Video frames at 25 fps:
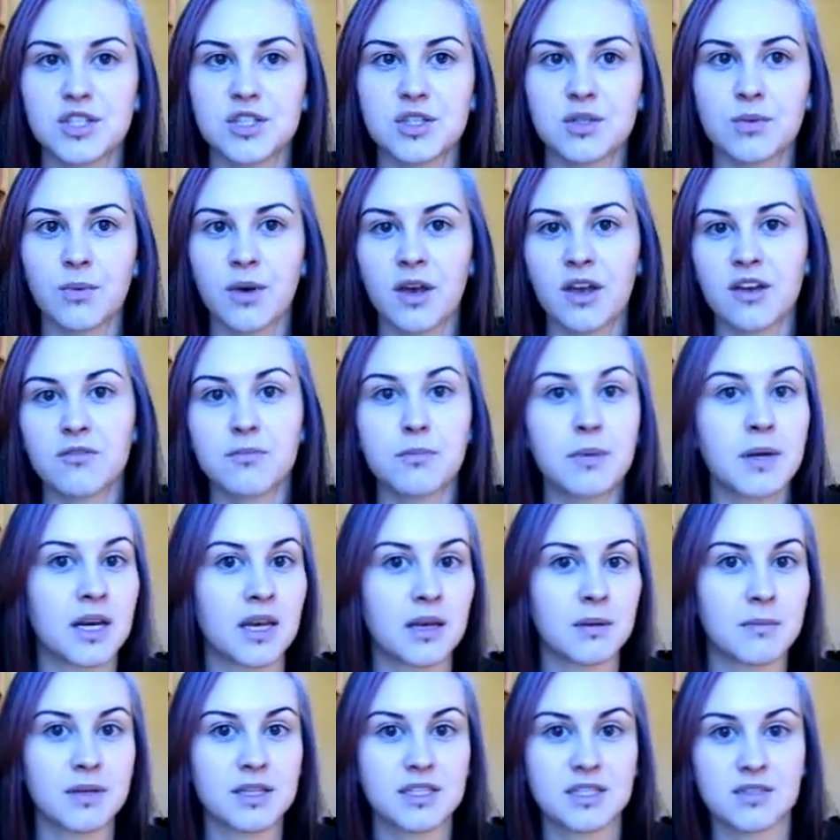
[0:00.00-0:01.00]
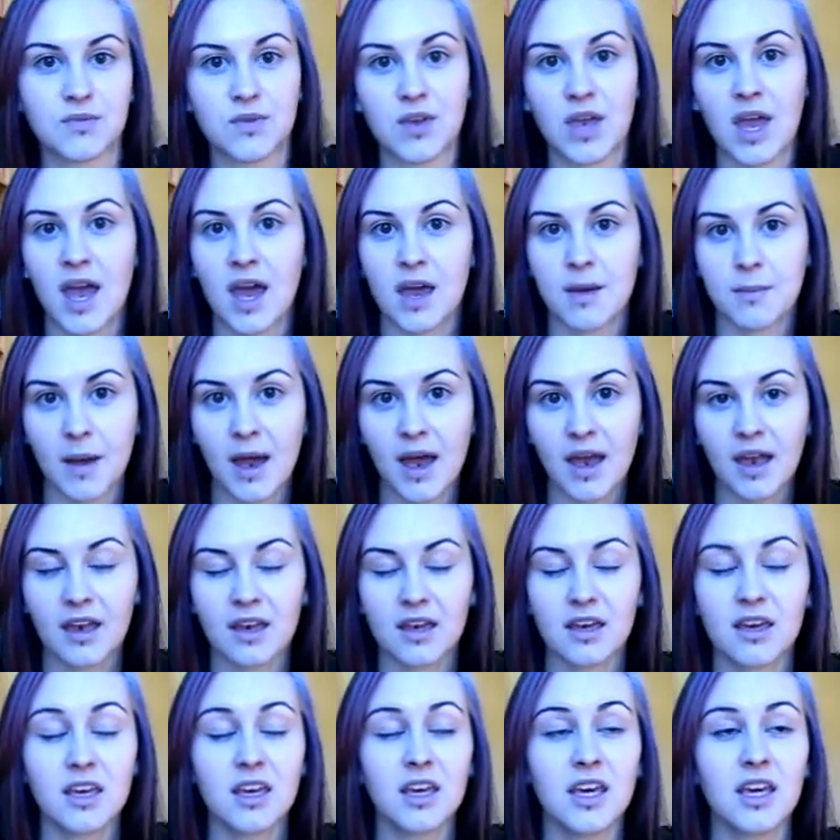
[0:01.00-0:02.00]
just a way of pinning bits of your hair back
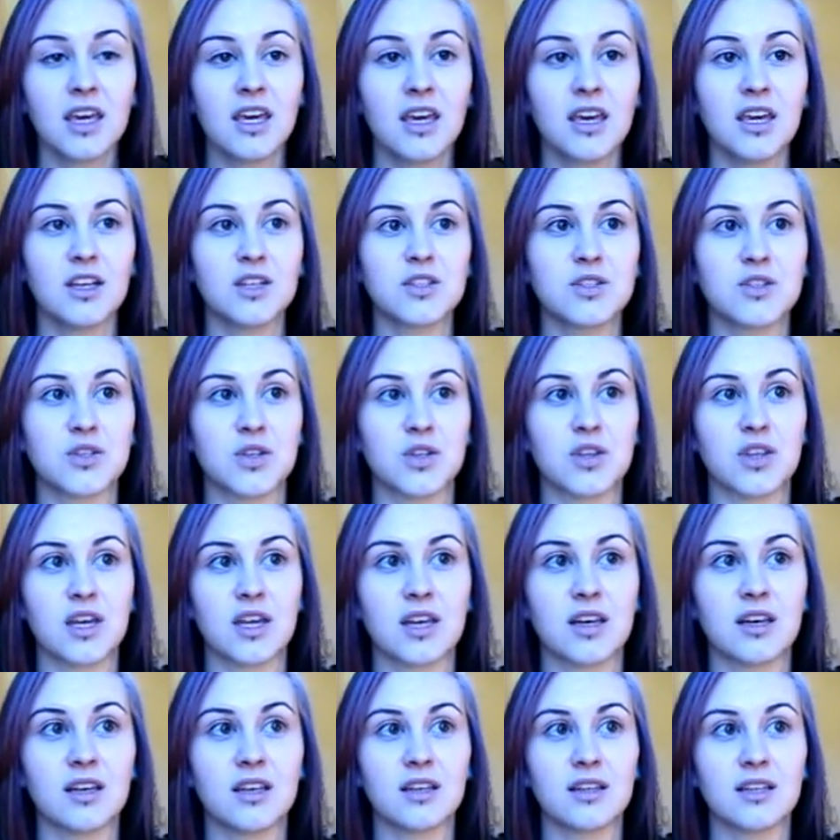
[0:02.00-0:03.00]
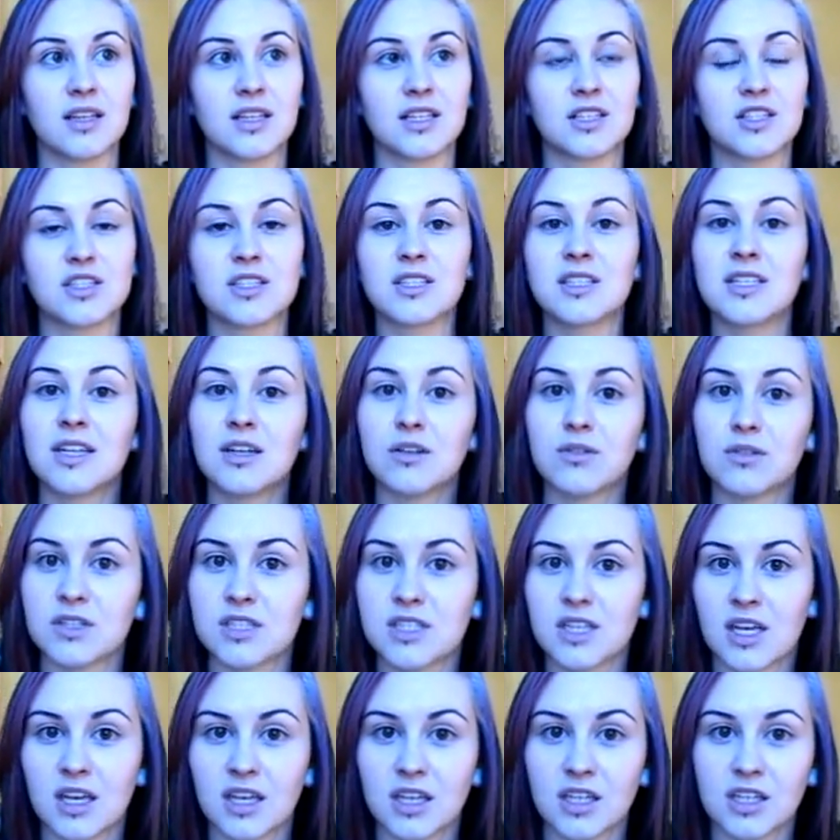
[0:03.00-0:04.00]
so that it doesn't
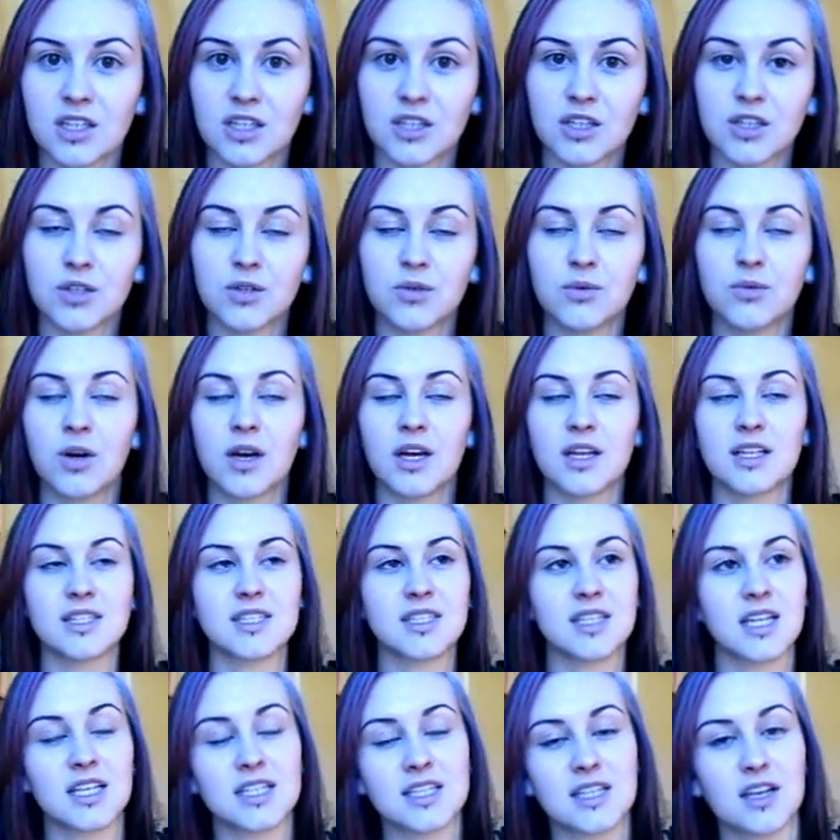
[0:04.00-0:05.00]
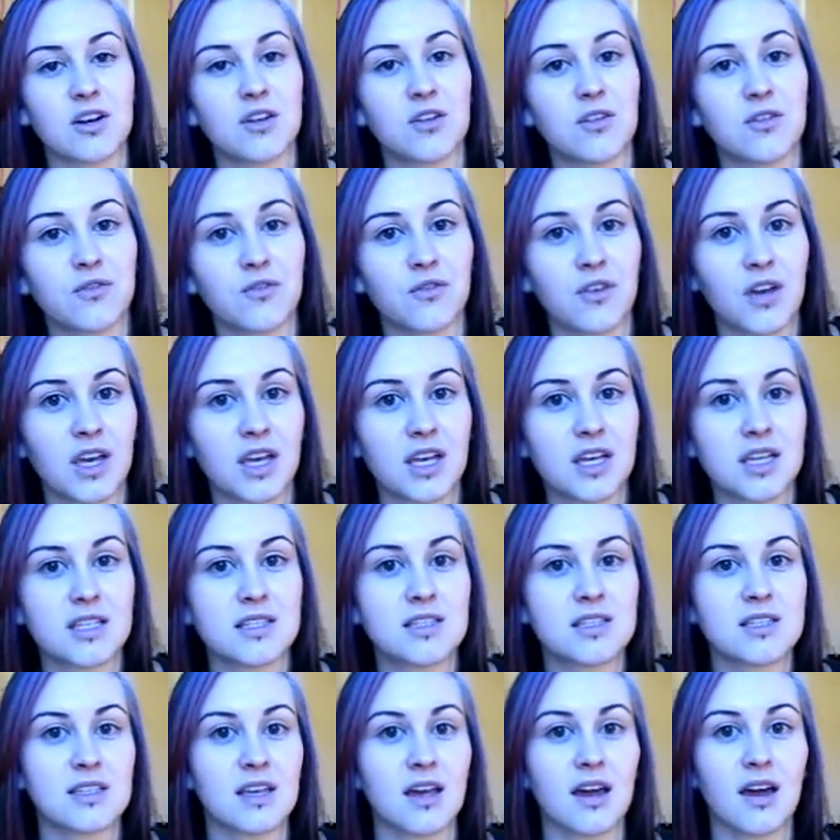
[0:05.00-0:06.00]
irritate you, it stays out of your face,
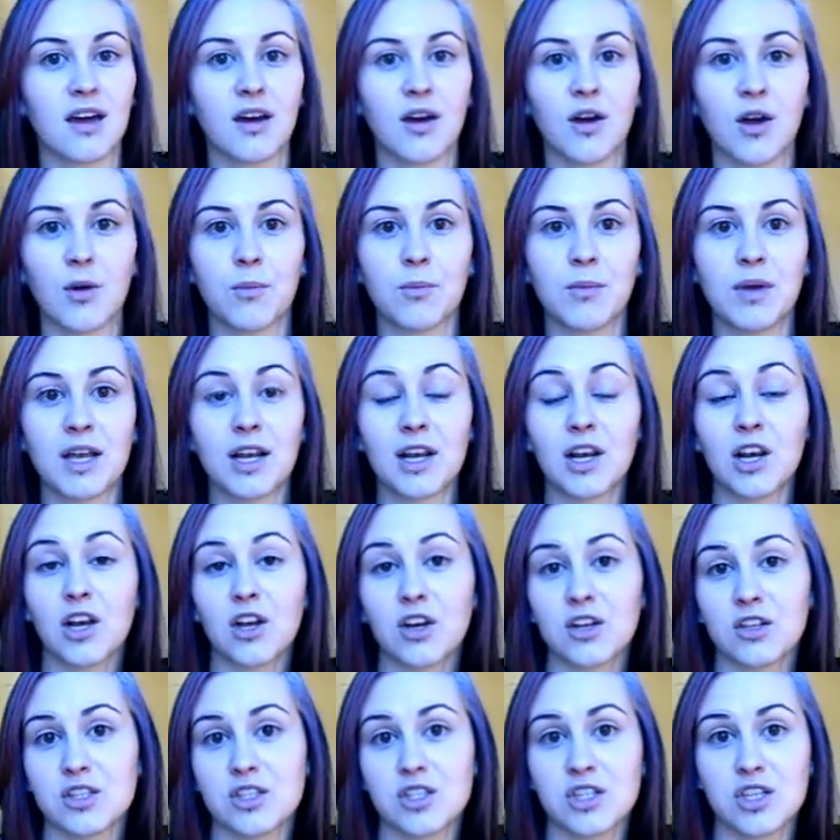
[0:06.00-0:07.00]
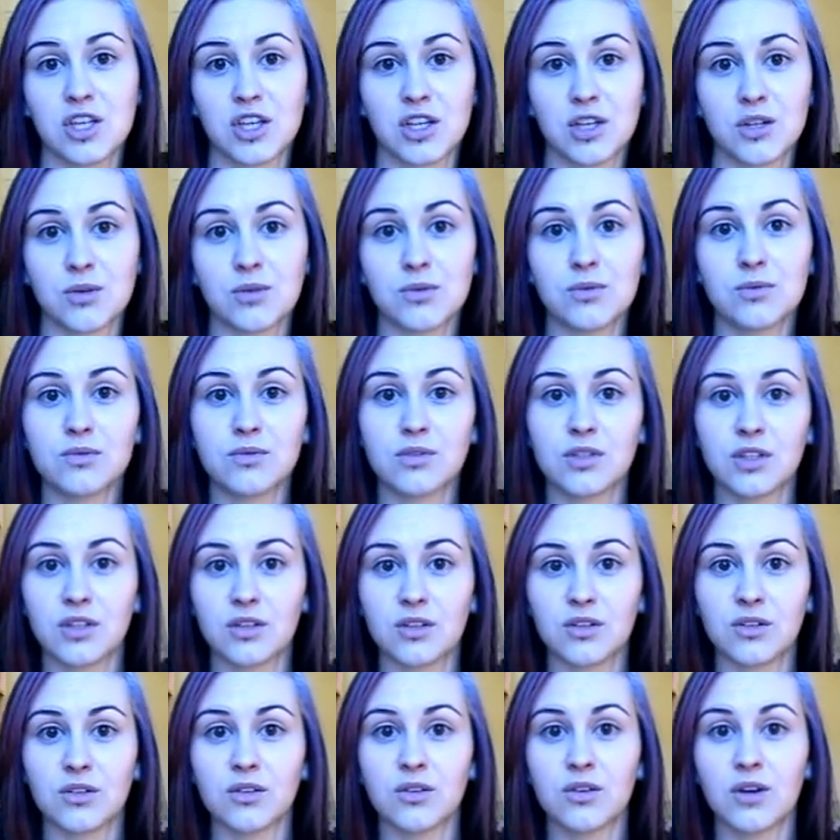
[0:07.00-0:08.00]
it looks cute, you
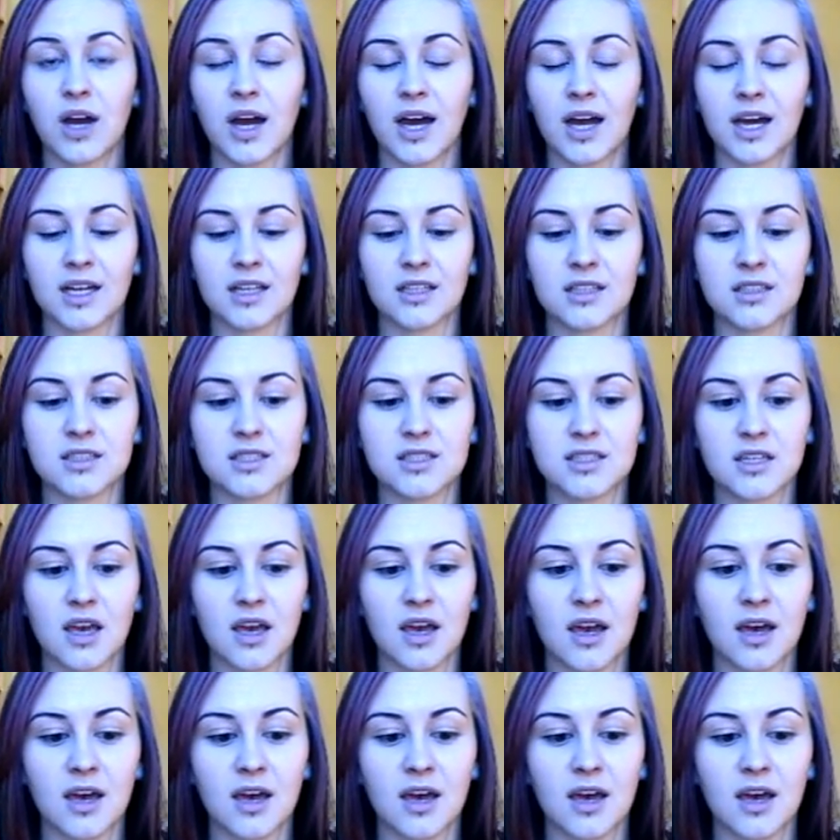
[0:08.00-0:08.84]
know, and